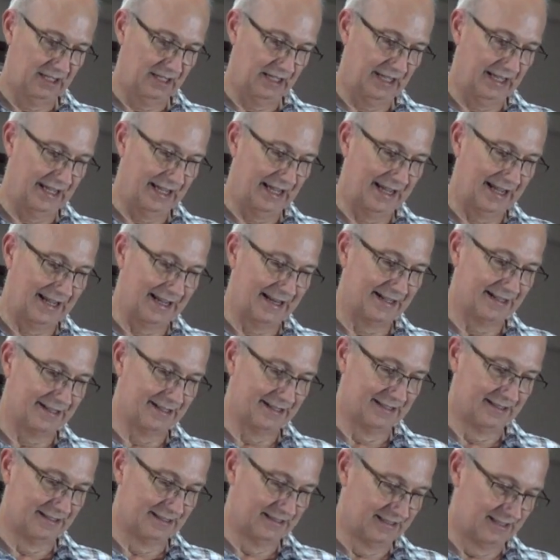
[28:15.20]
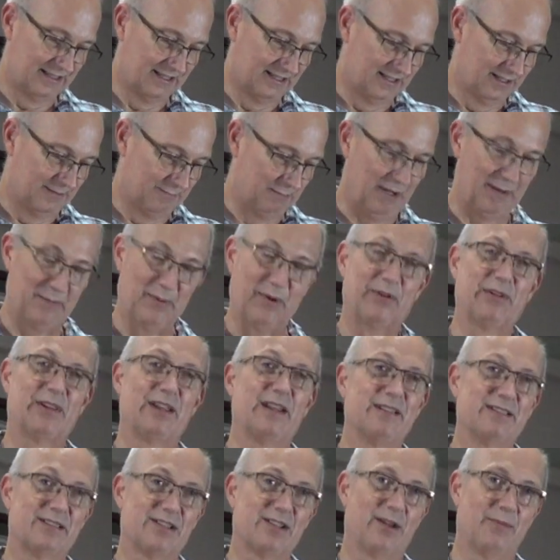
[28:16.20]
And my
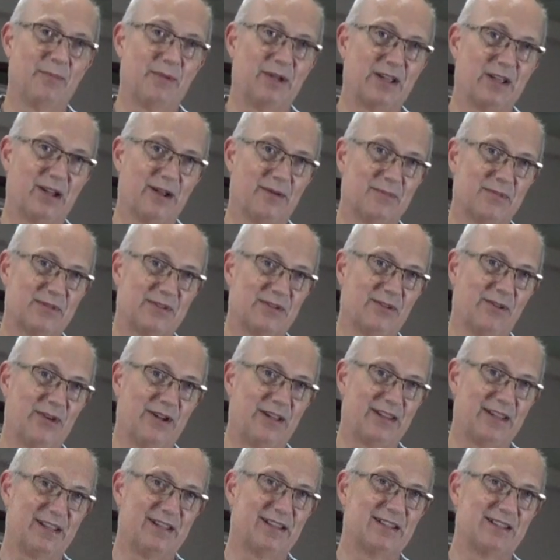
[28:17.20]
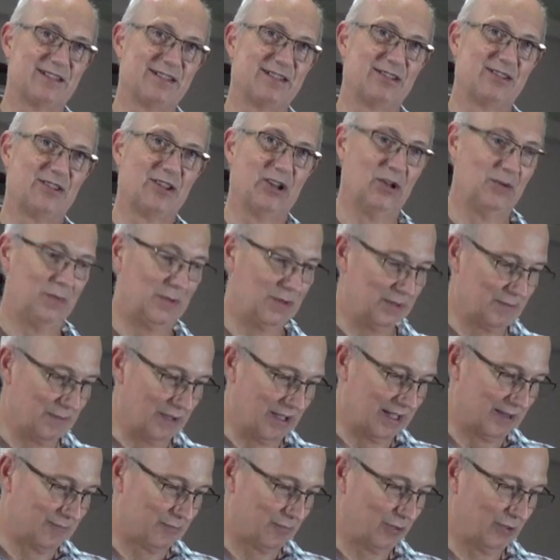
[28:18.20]
birthday is coming up, so I think this is going to be
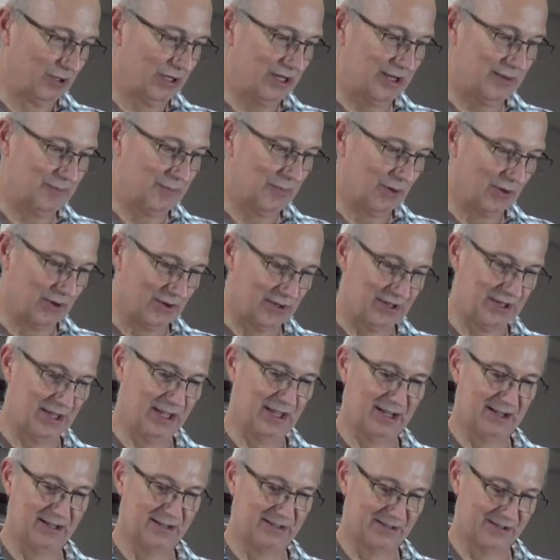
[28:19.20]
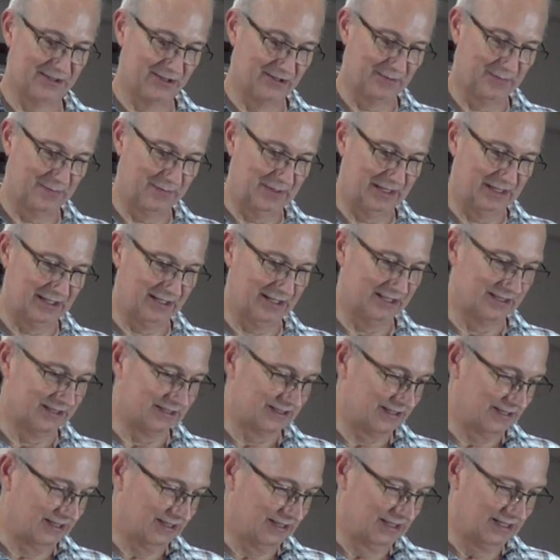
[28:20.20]
my pre-birthday dessert,
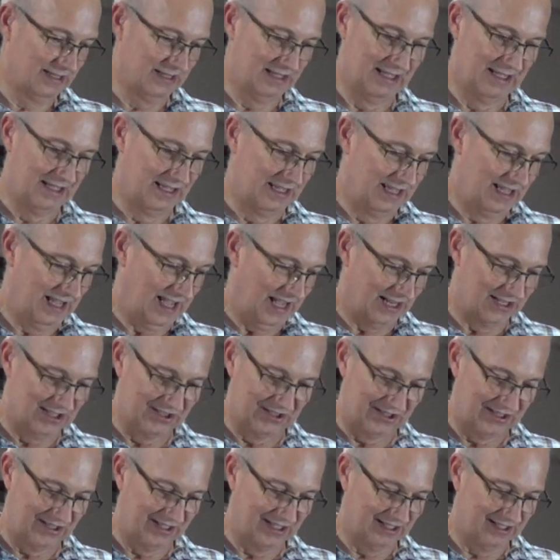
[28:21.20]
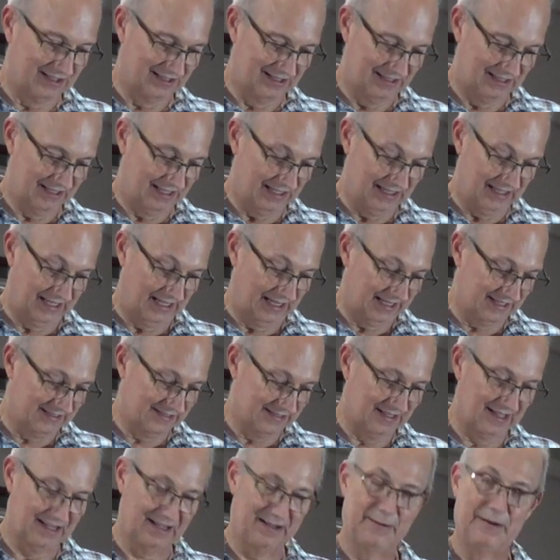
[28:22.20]
because I just think, and like I
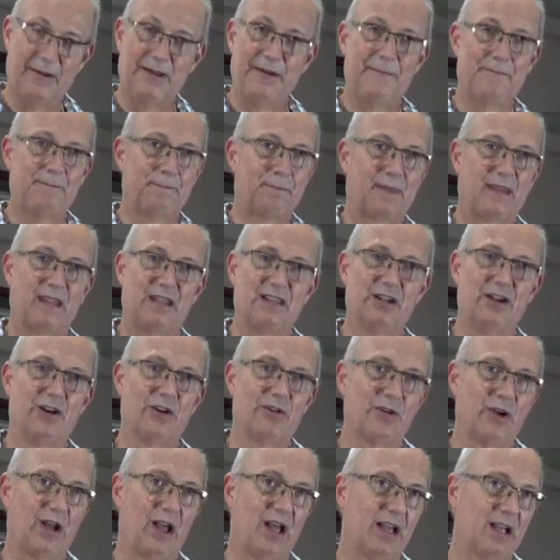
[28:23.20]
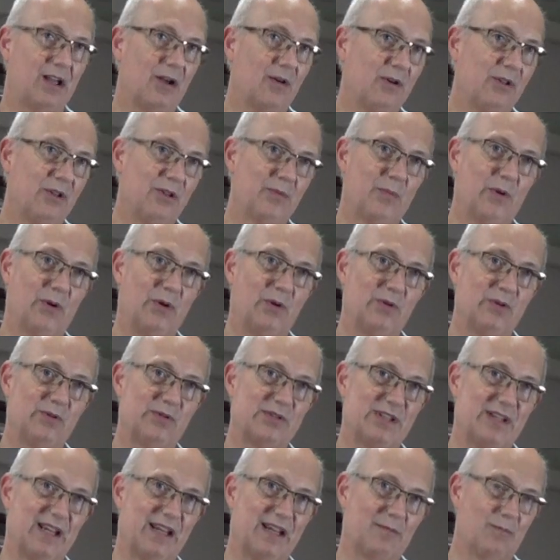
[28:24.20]
said, you know, I go to the produce
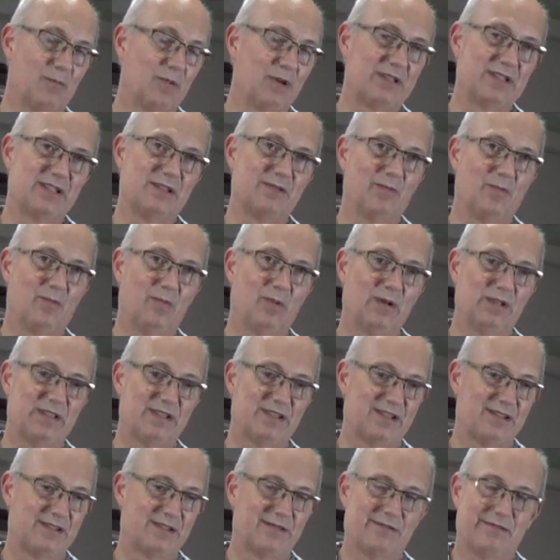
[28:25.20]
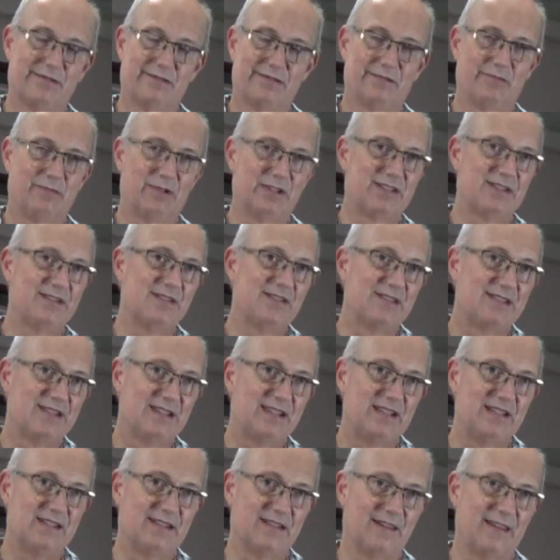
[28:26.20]
stand. What's in
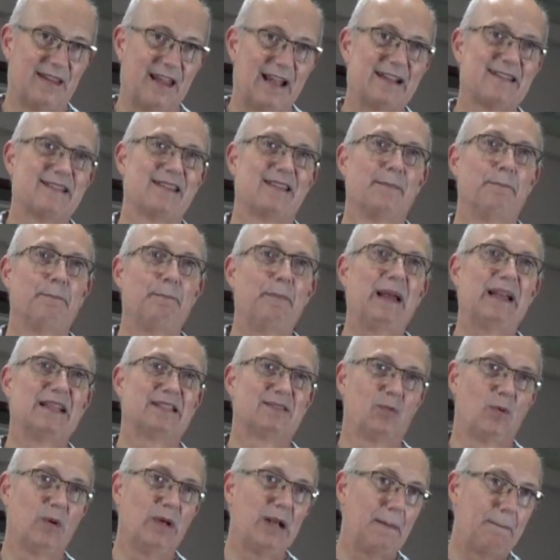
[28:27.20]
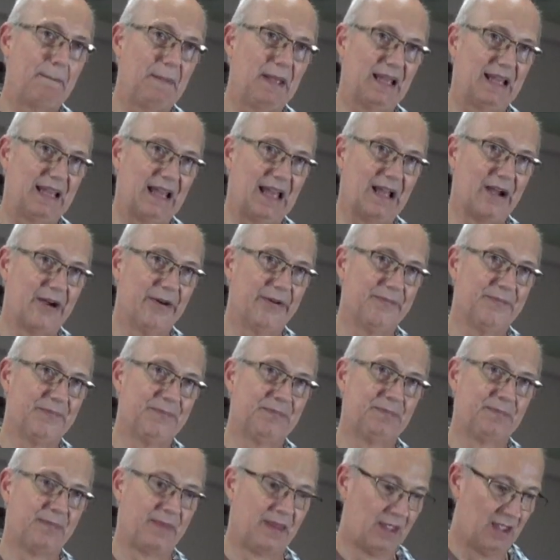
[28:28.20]
season? That's the best way to pick out
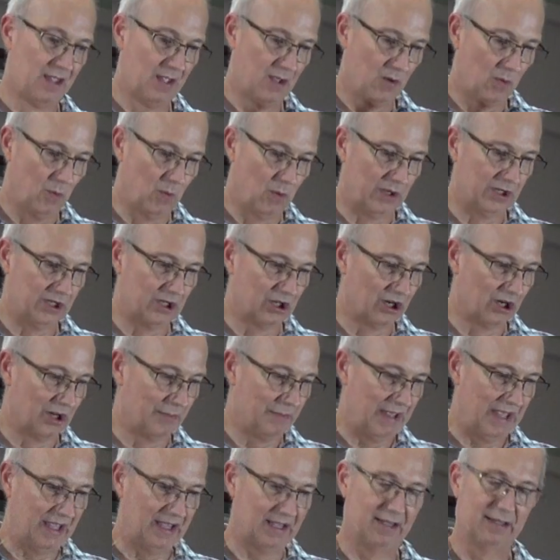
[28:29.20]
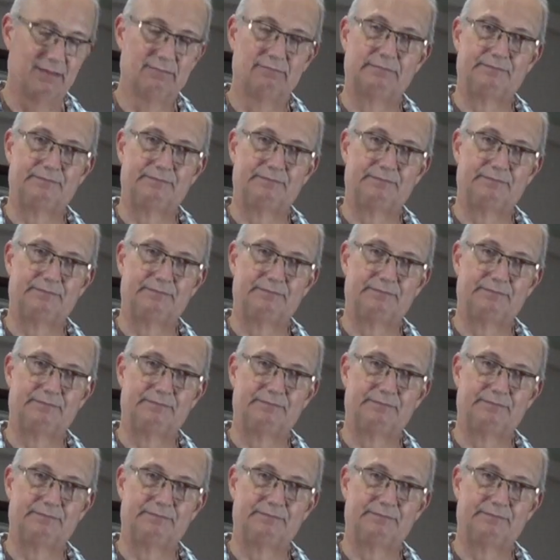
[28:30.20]
what you're going to make.